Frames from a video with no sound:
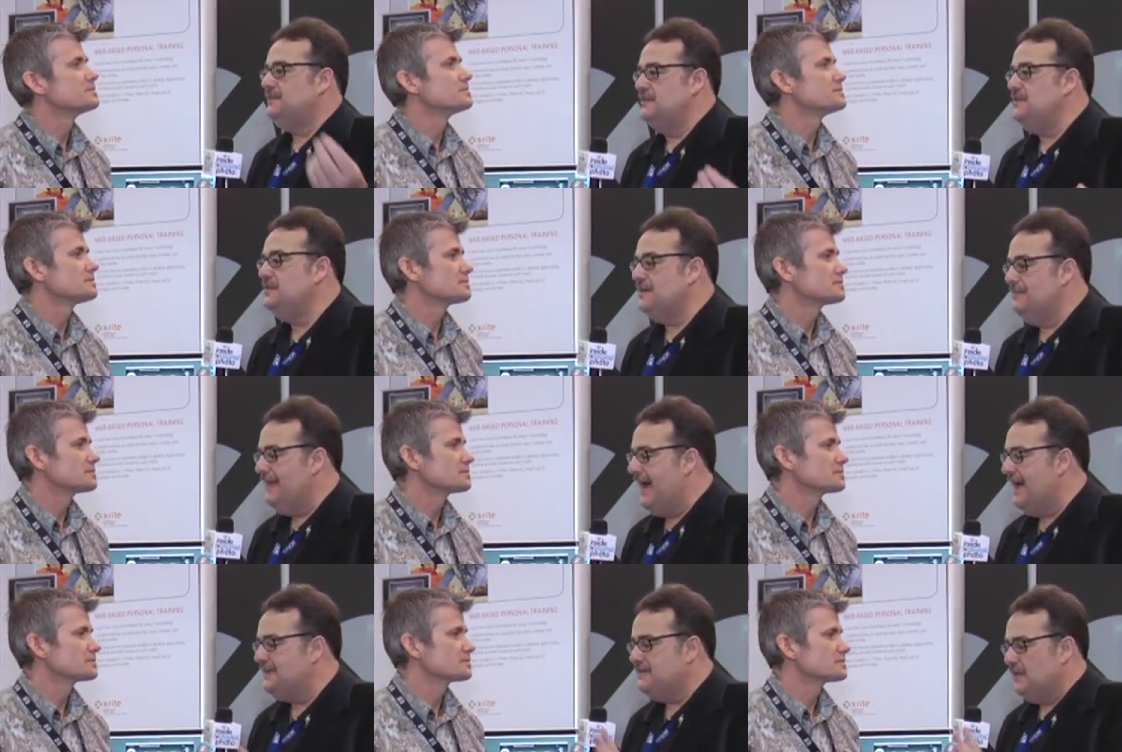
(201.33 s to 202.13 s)
Speaker 1: so you
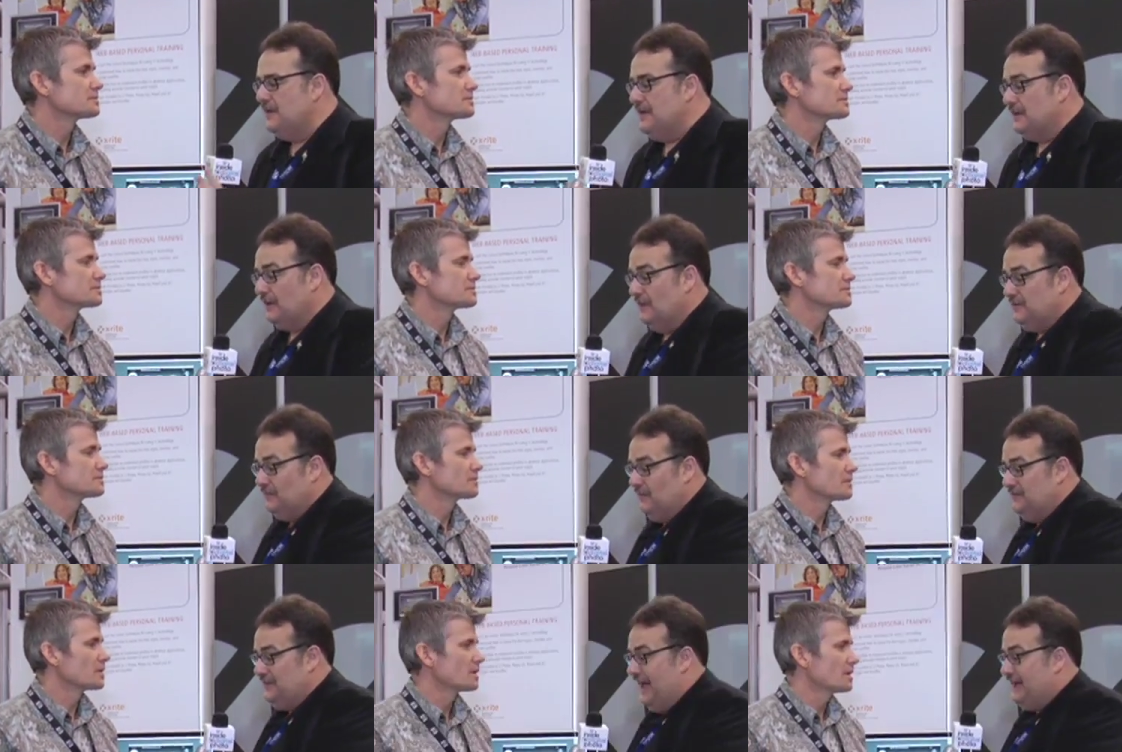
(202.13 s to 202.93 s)
can
Speaker 2: match pretty close
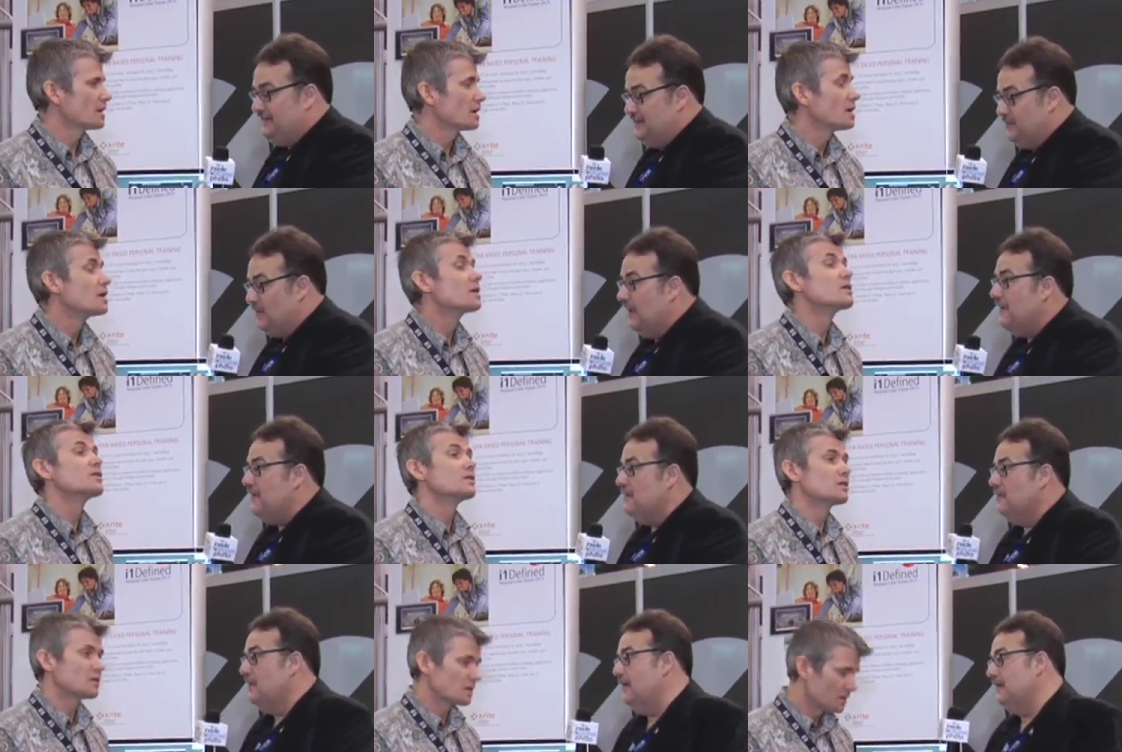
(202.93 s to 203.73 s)
to what's actually printed
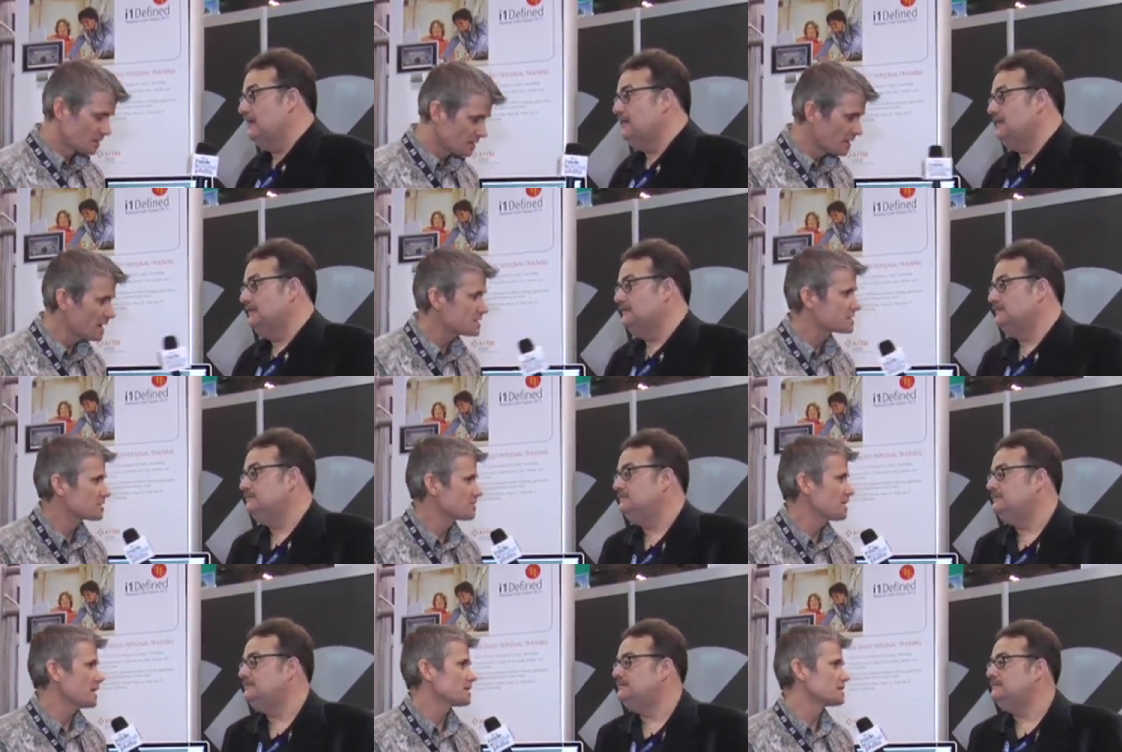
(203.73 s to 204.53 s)
in the book.
Speaker 1: That's
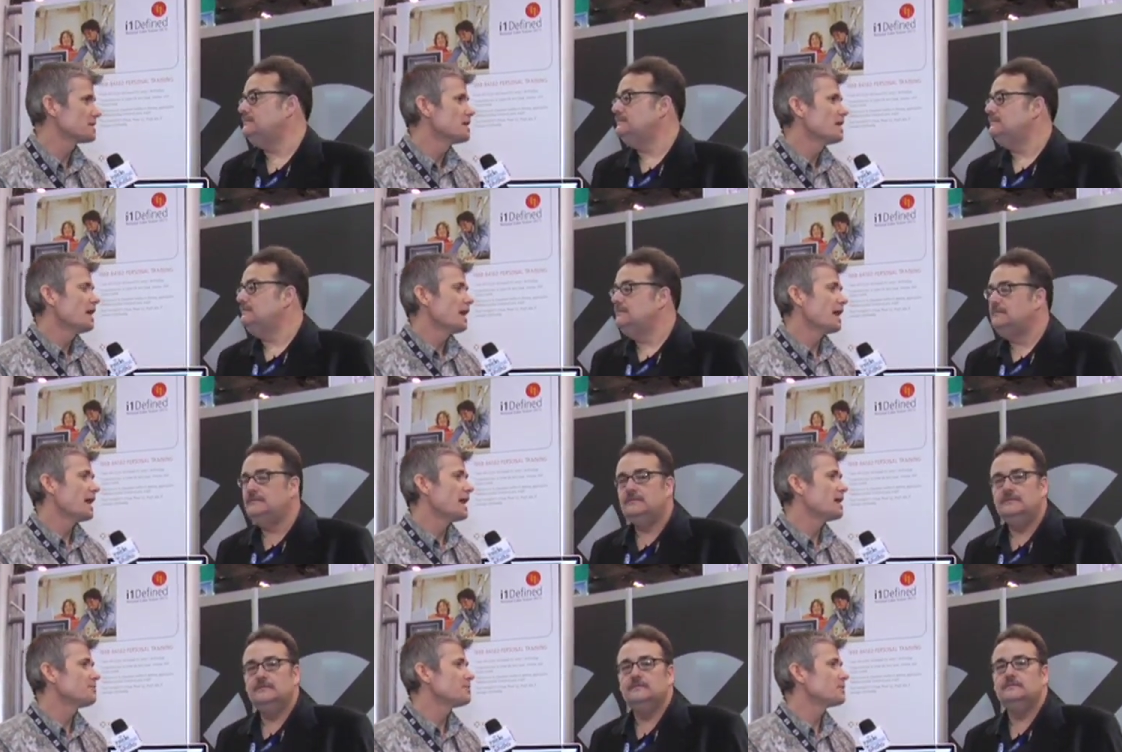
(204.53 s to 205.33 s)
correct.
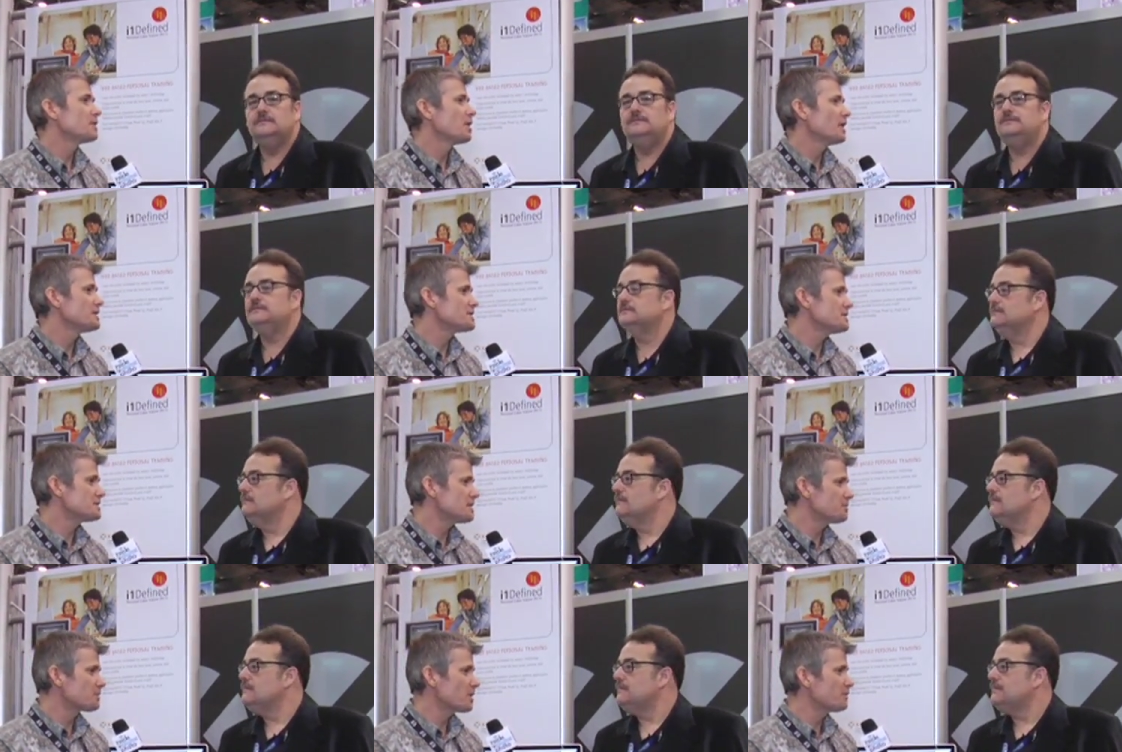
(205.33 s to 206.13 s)
Um, the
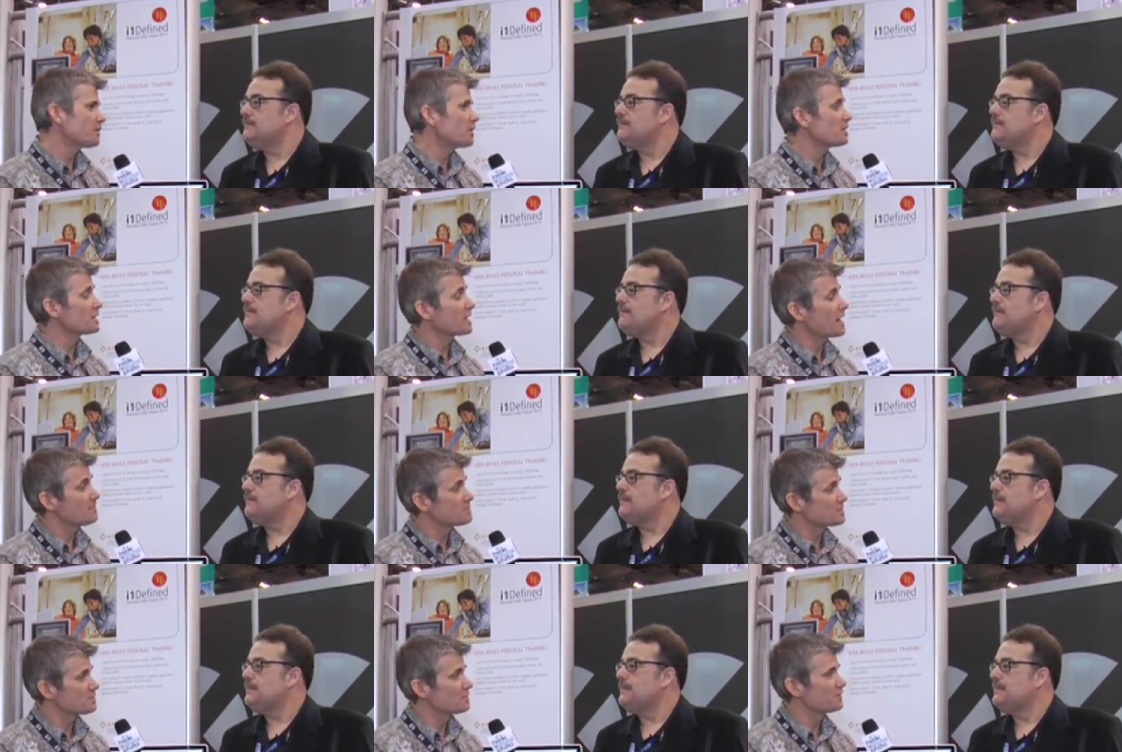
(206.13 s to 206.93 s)
ICC profile that
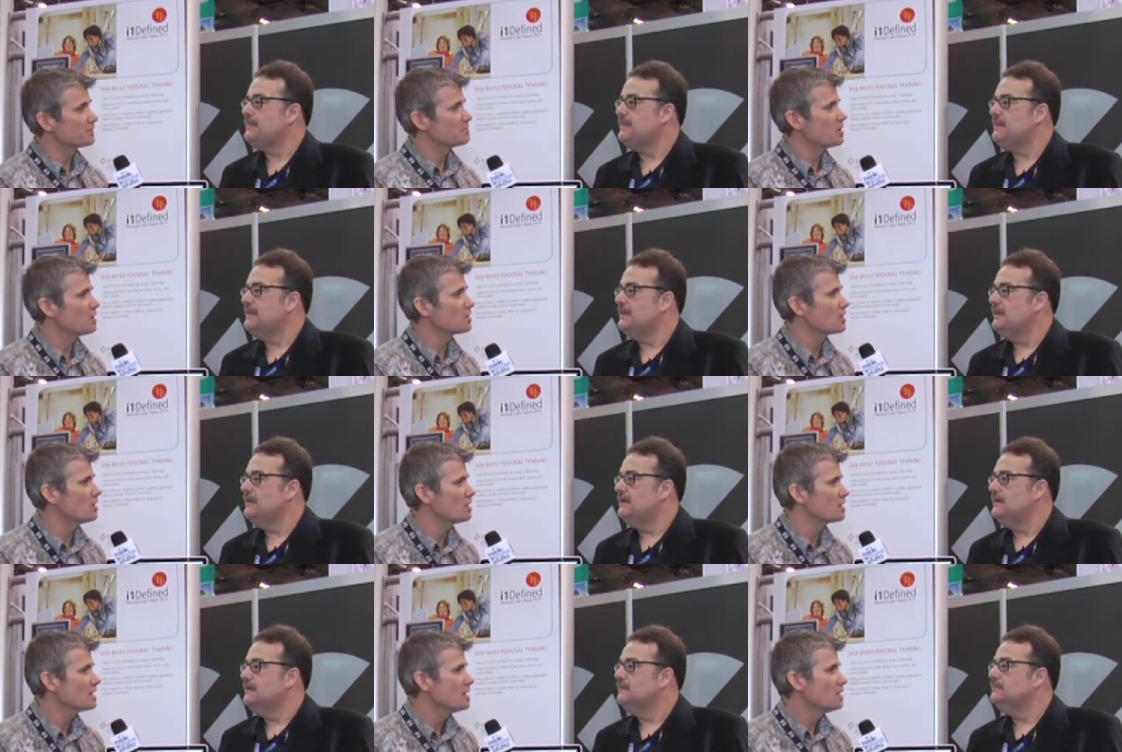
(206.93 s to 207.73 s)
comes through from Hong
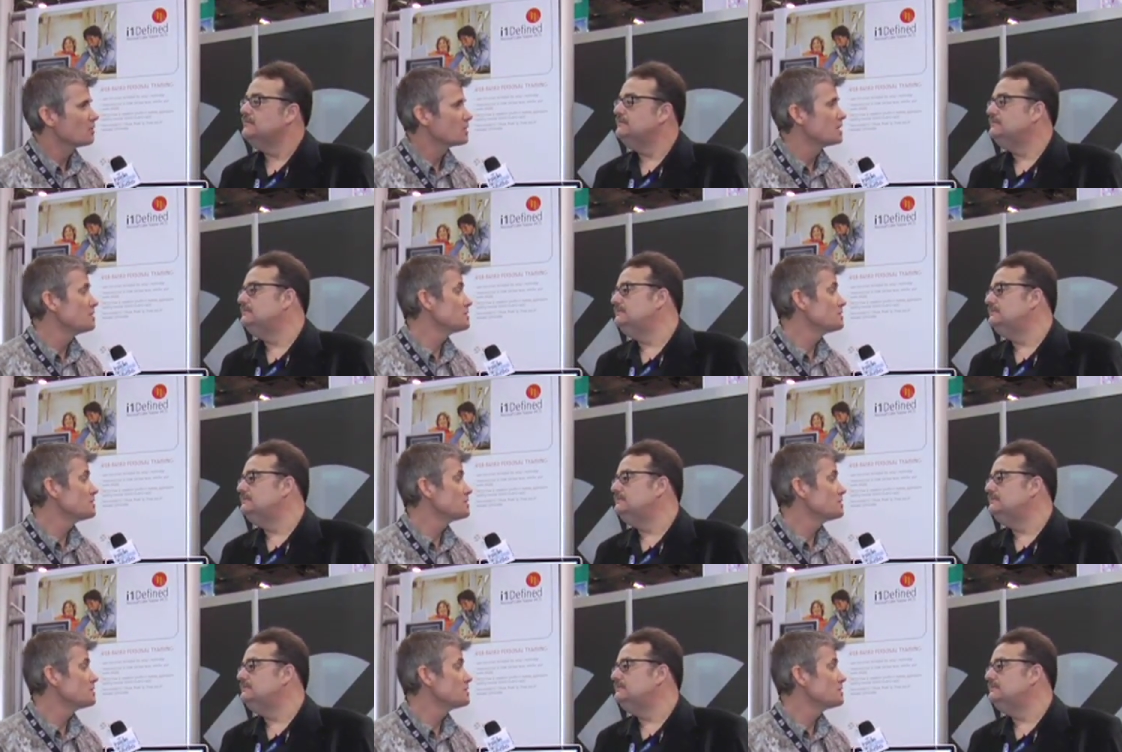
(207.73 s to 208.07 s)
Kong, we